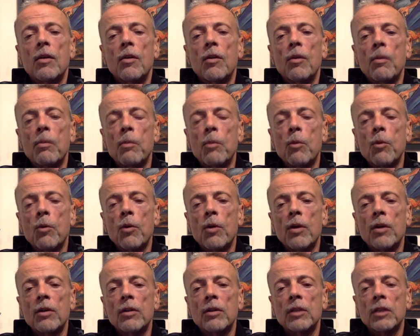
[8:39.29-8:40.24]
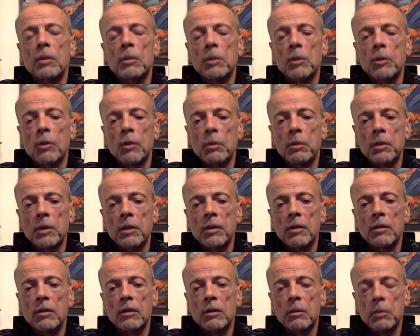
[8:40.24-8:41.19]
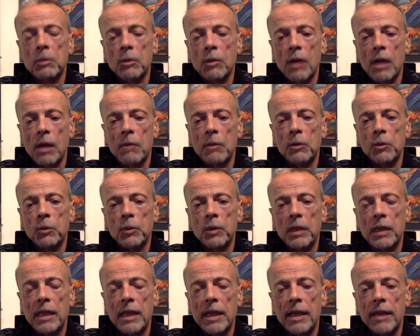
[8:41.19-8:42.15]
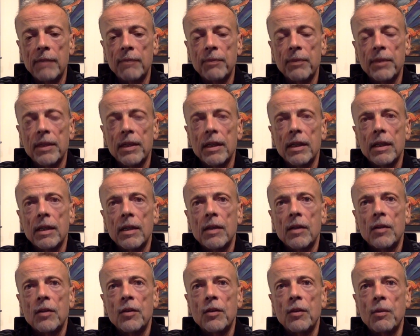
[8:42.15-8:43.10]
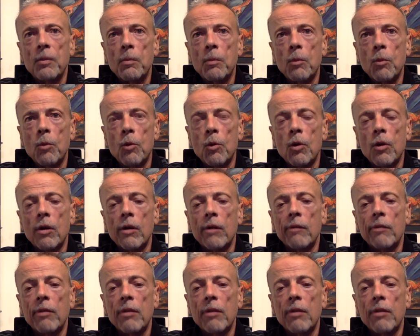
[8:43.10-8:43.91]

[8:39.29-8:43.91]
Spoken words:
The more subscribers we get, the more